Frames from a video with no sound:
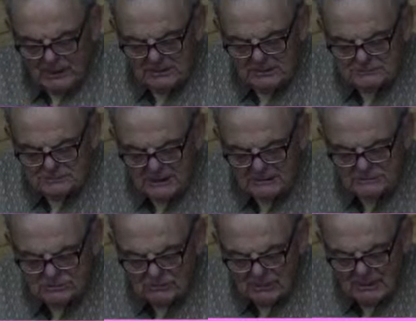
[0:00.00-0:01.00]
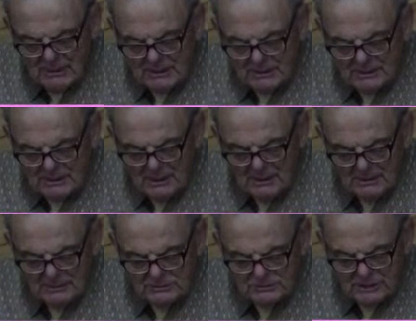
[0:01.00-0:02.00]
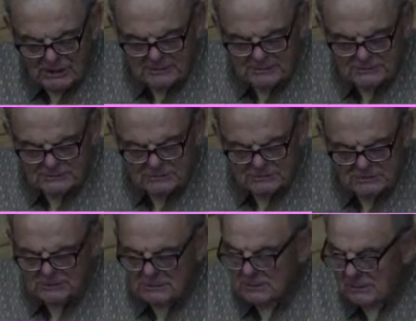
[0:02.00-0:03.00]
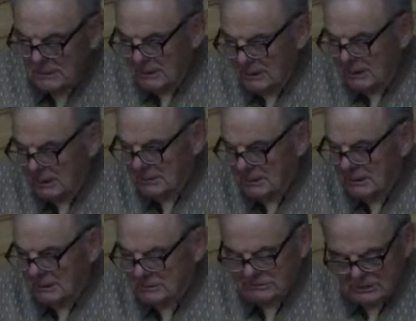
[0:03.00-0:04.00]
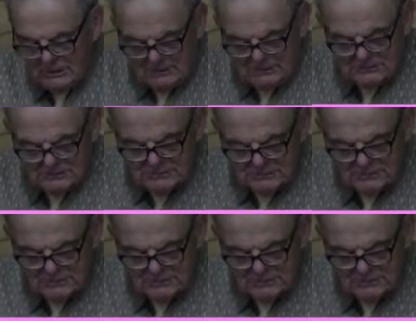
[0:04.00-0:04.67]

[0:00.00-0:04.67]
and he sends rain on the just and the unjust.